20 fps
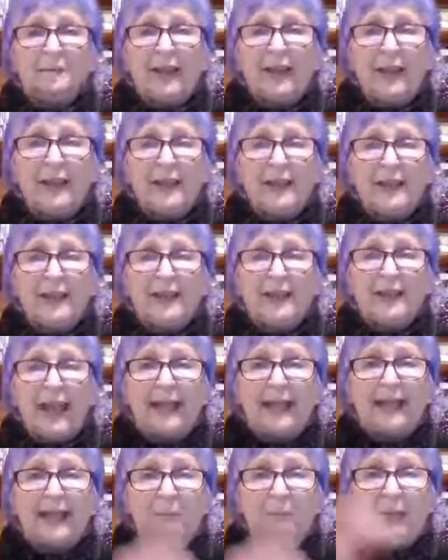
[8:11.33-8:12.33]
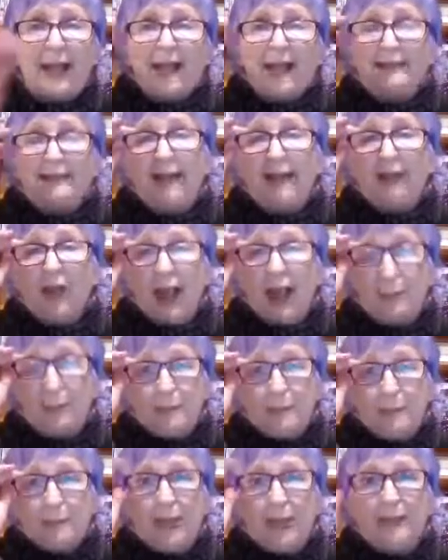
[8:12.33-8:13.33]
And when I say a lot
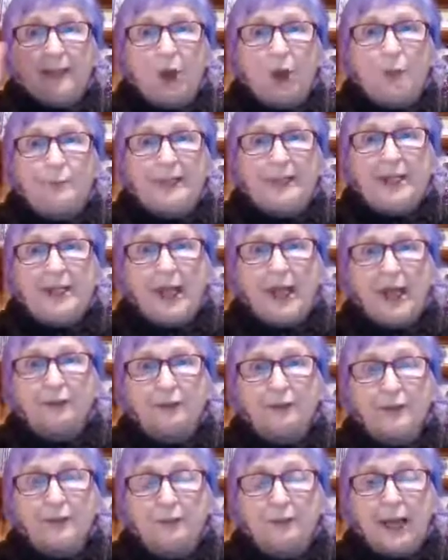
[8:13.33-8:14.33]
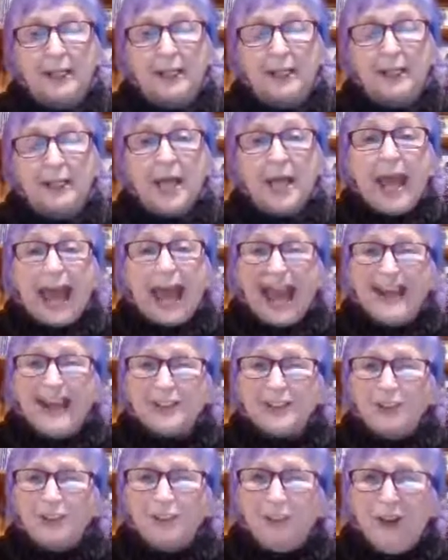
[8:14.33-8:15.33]
of people, I don't mean everybody. And
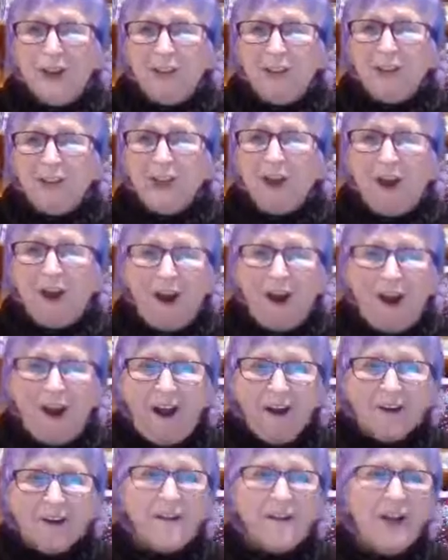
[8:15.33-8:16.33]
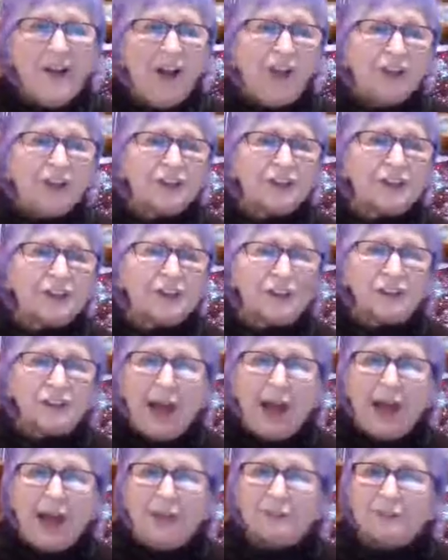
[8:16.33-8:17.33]
it's really hard to
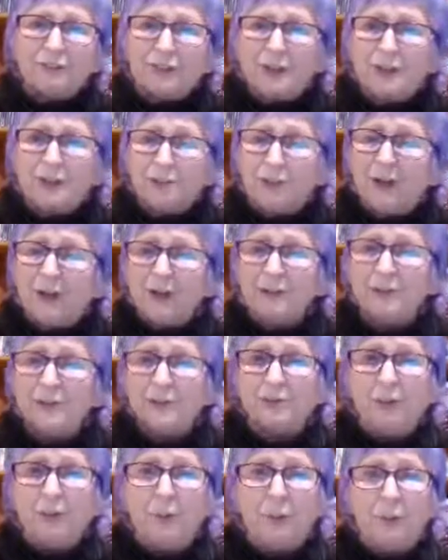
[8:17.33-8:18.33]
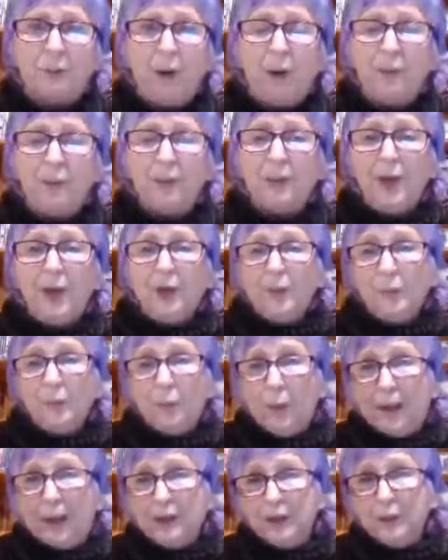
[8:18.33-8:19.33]
strive for spiritual growth
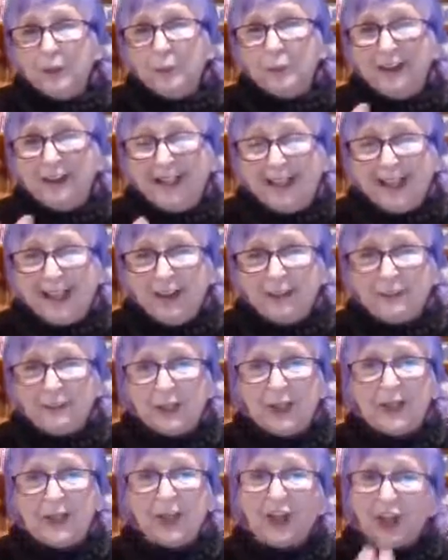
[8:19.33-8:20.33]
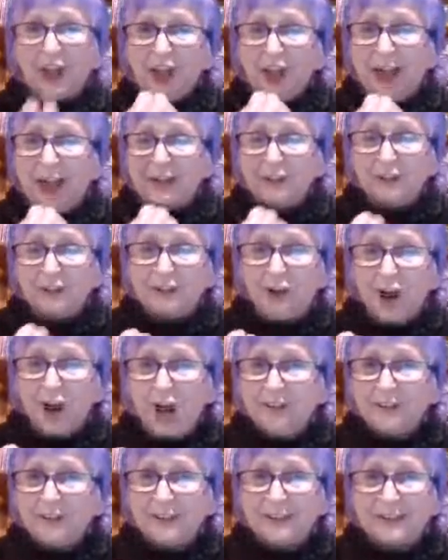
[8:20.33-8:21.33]
when you live in a collective
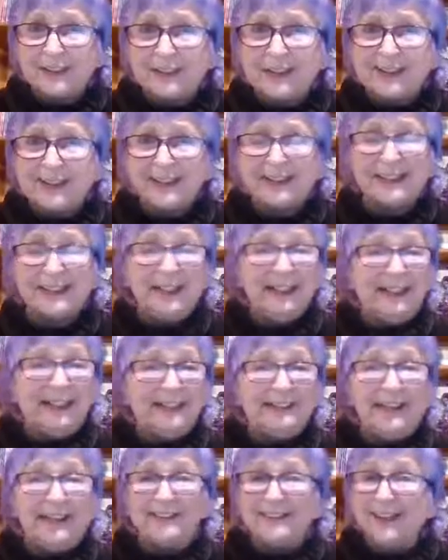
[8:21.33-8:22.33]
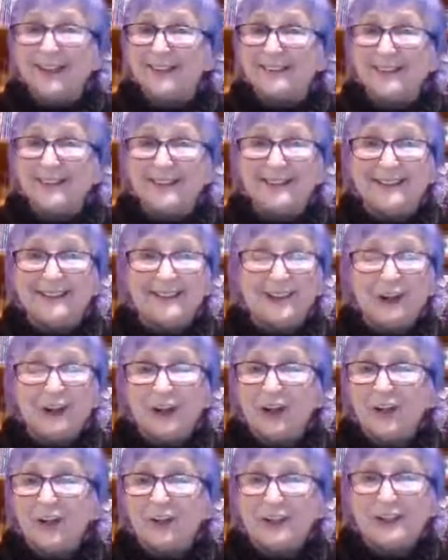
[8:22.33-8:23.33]
consciousness that doesn't
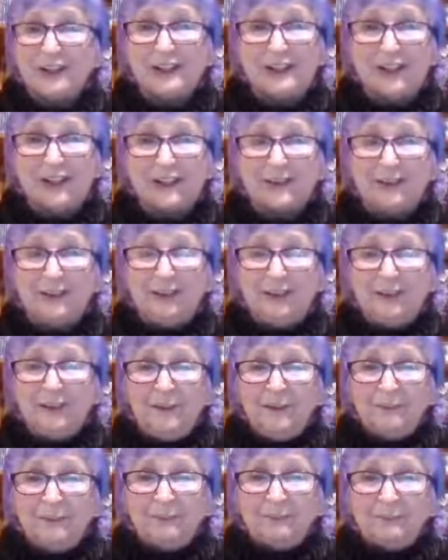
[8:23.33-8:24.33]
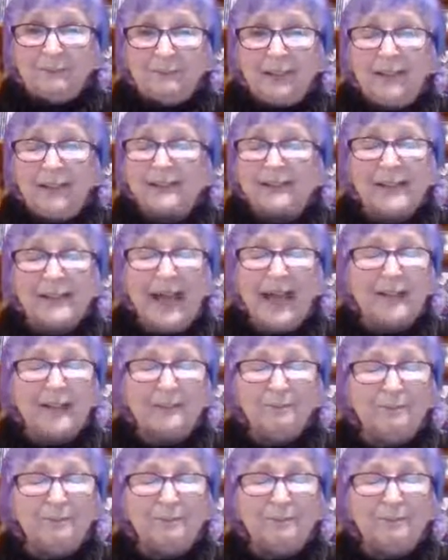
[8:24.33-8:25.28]
encourage it. It's like